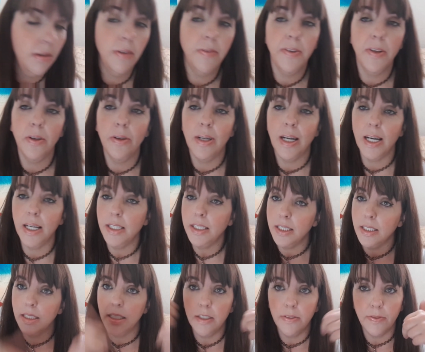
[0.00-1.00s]
if you
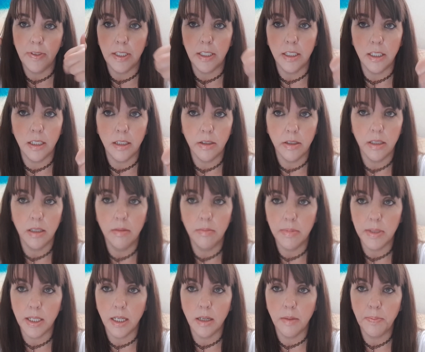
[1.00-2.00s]
liked this video,
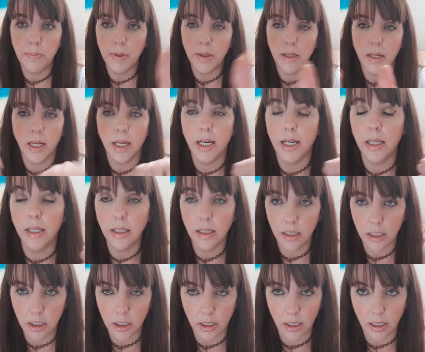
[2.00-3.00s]
thumbs up, like,
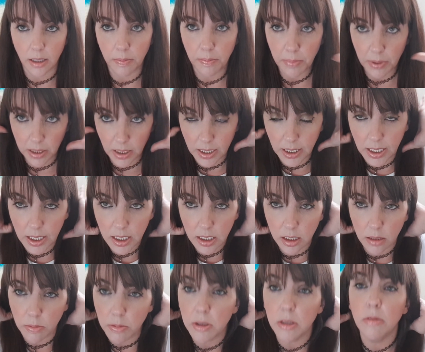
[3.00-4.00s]
share, please
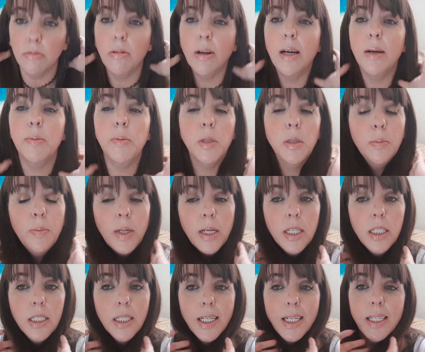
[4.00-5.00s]
subscribe to my
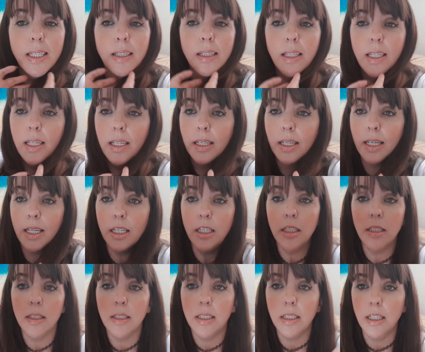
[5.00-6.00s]
channel, and I
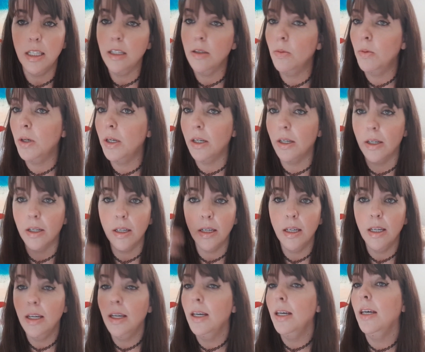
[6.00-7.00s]
shall see you all
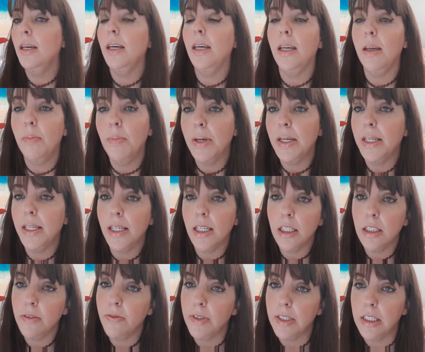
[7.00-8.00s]
in my
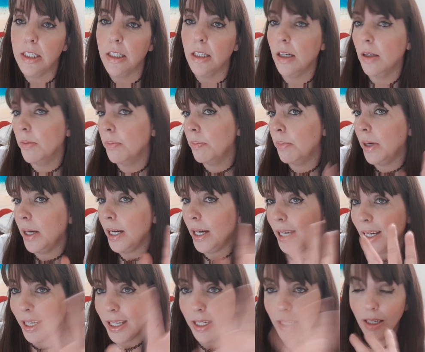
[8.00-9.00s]
next video.
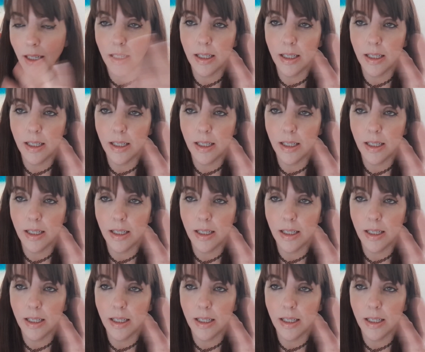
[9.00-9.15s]
Bye!